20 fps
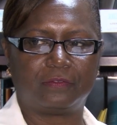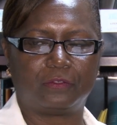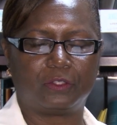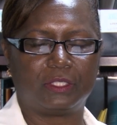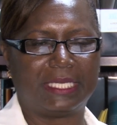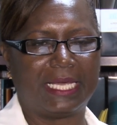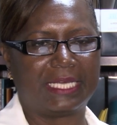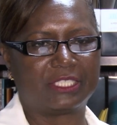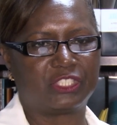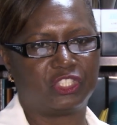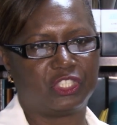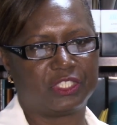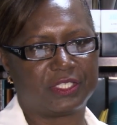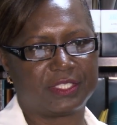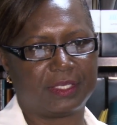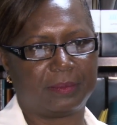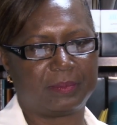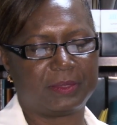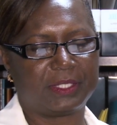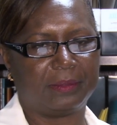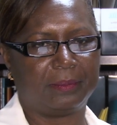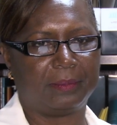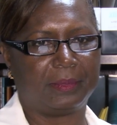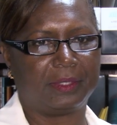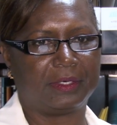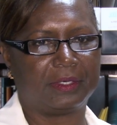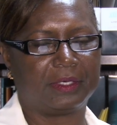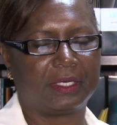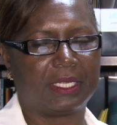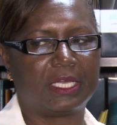for last year
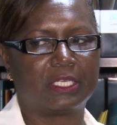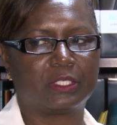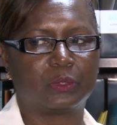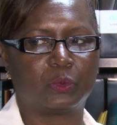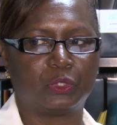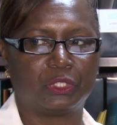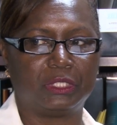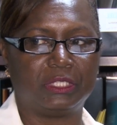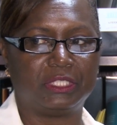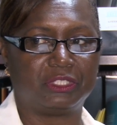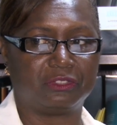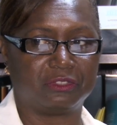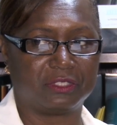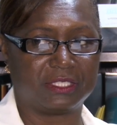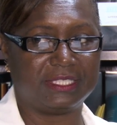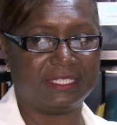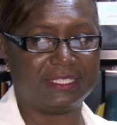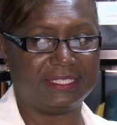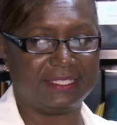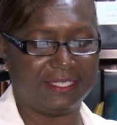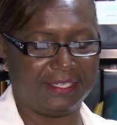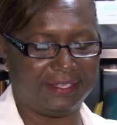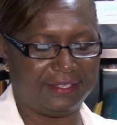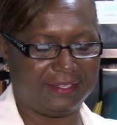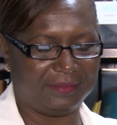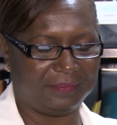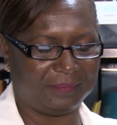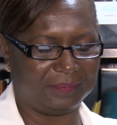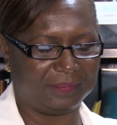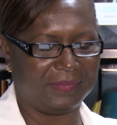September as World Literacy Day.